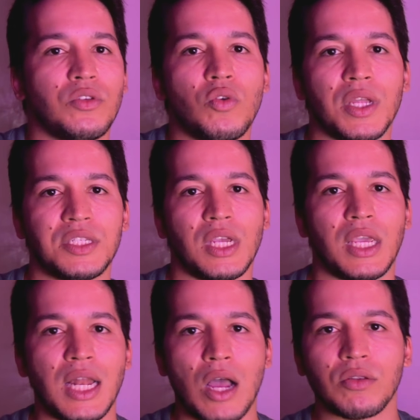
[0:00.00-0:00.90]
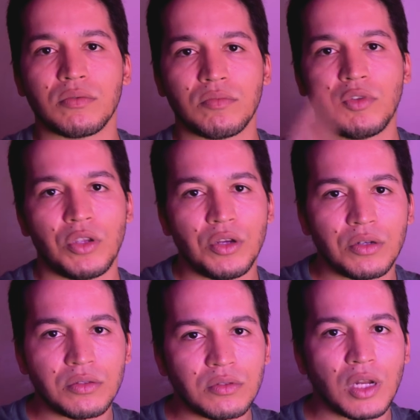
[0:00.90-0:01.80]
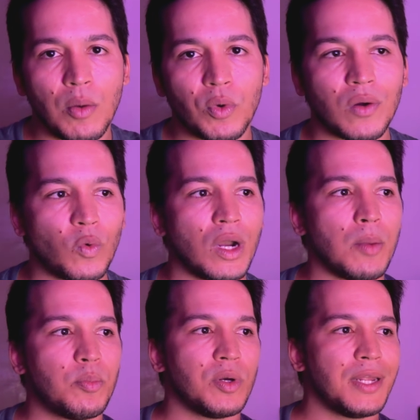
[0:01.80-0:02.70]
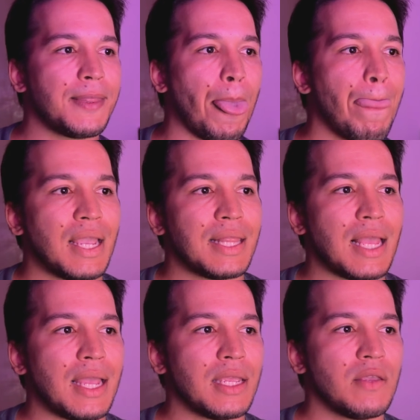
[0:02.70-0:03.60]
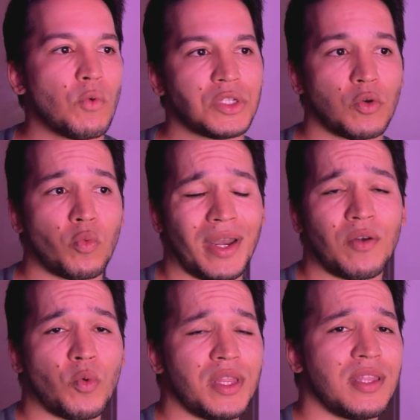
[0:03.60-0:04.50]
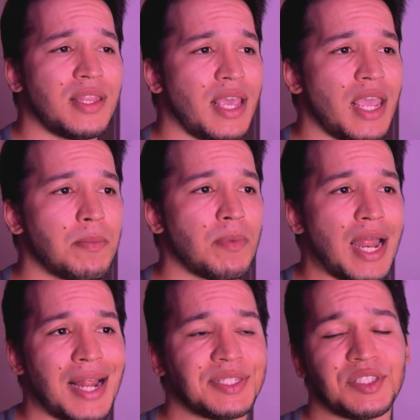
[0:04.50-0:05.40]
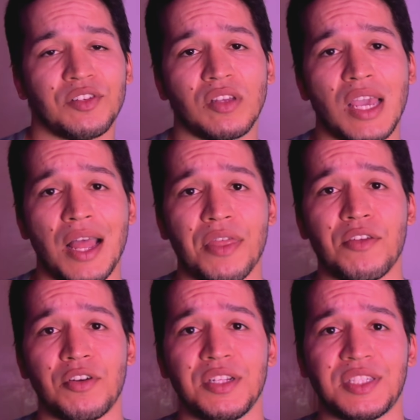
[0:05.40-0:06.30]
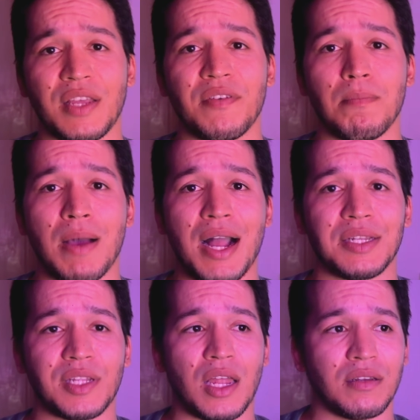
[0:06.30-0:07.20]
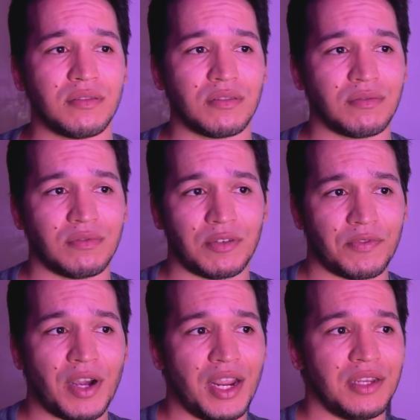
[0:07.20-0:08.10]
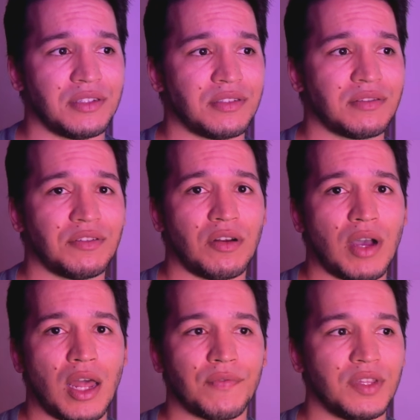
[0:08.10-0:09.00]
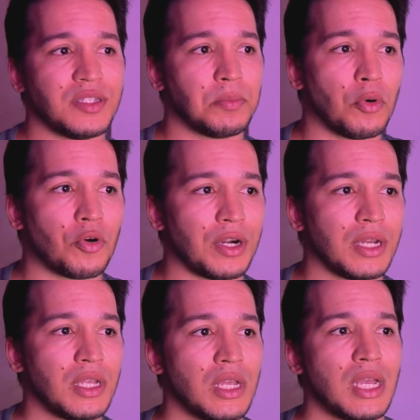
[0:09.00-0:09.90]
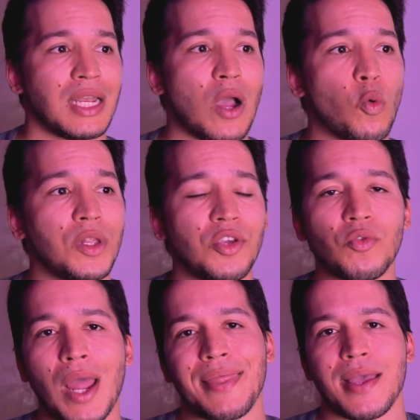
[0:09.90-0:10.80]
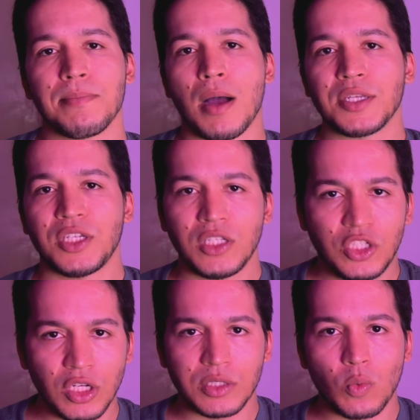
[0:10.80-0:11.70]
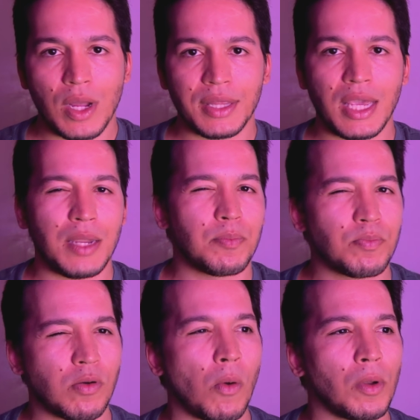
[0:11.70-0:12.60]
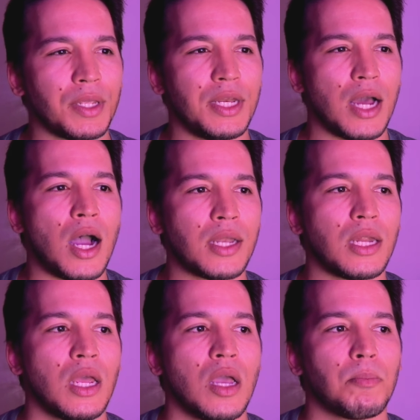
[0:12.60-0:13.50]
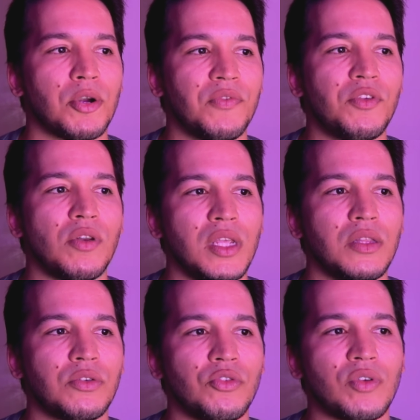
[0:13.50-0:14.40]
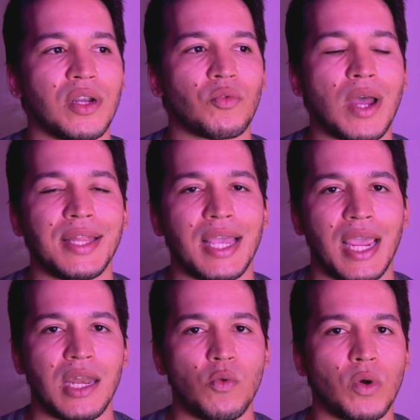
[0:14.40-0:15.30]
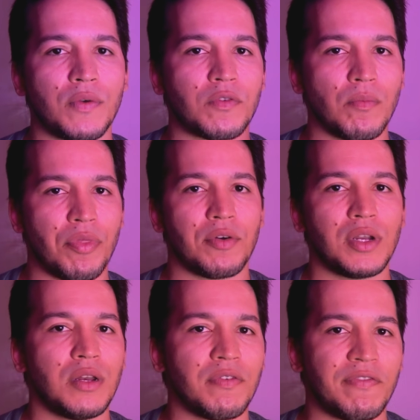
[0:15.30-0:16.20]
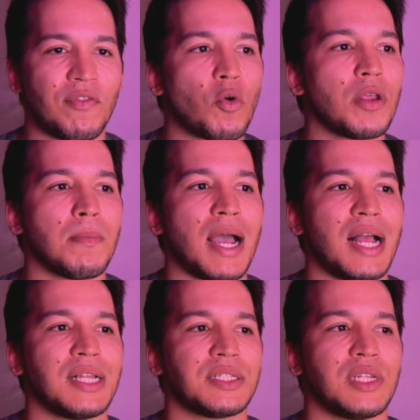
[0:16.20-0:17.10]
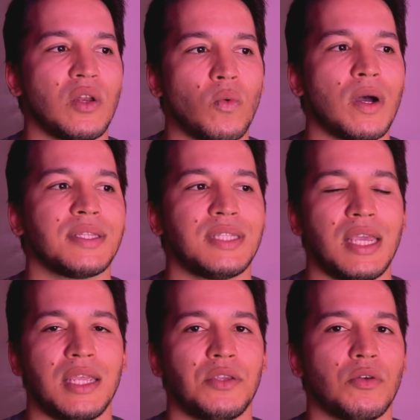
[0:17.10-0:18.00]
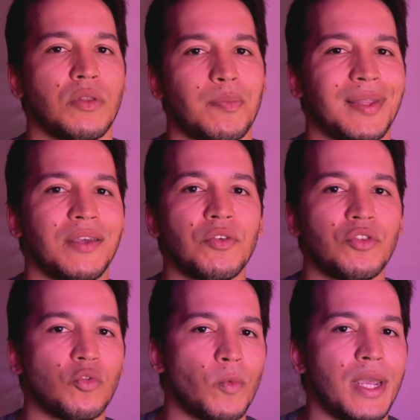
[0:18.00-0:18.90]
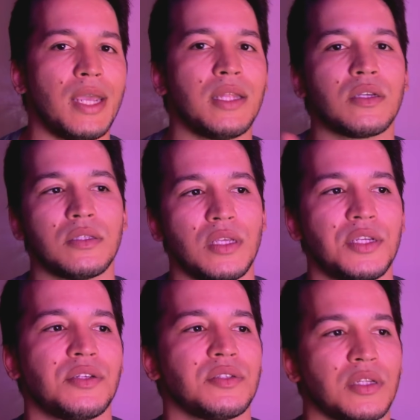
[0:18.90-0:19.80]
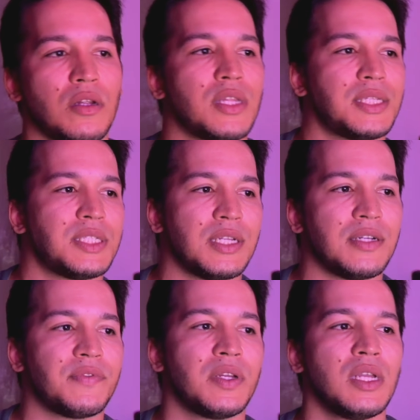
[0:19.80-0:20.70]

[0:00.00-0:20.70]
You can check it out here somewhere where I put it, and it was a rare windy day, and I still got 37 miles of range, you know, out of this board. Now, will you ride that much in just one day? Probably not, but if you need to, you can ride anywhere from 30 to 40 miles in one day, you know, depending on your weight, conditions, and all that stuff.